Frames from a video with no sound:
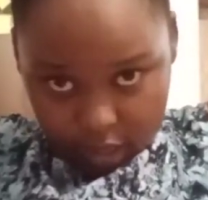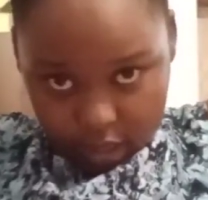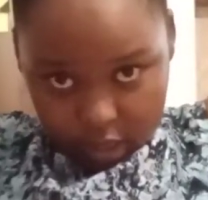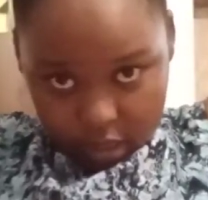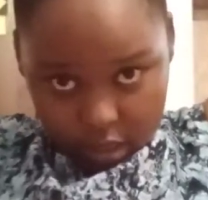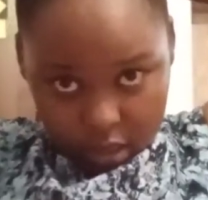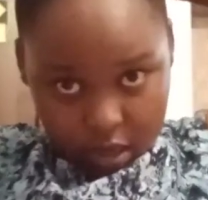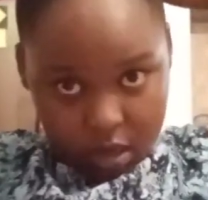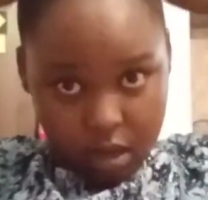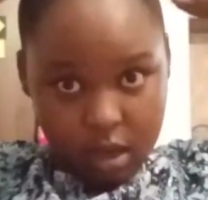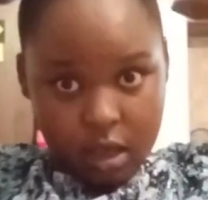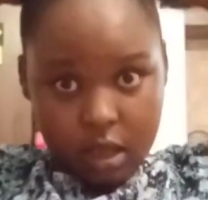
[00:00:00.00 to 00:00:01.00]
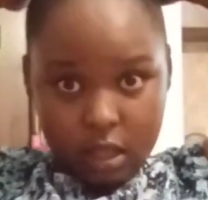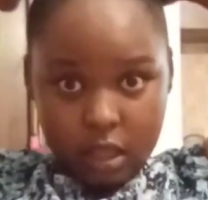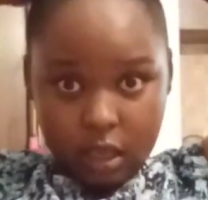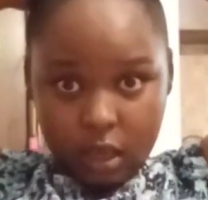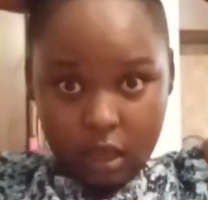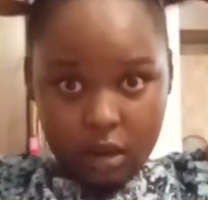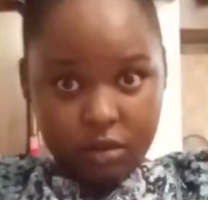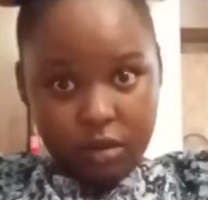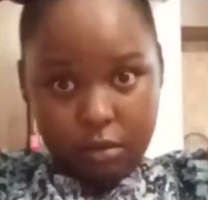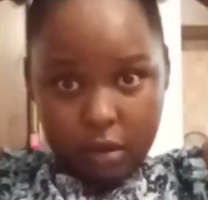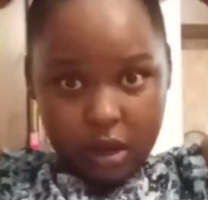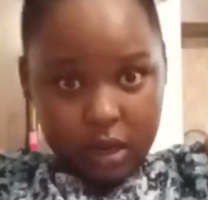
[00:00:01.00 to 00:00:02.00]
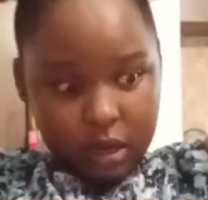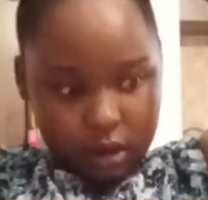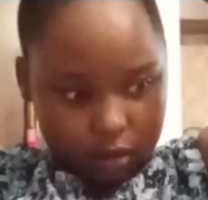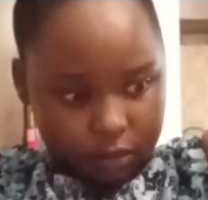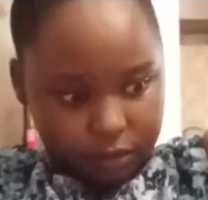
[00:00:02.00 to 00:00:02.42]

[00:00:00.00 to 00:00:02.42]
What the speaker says: in the remaining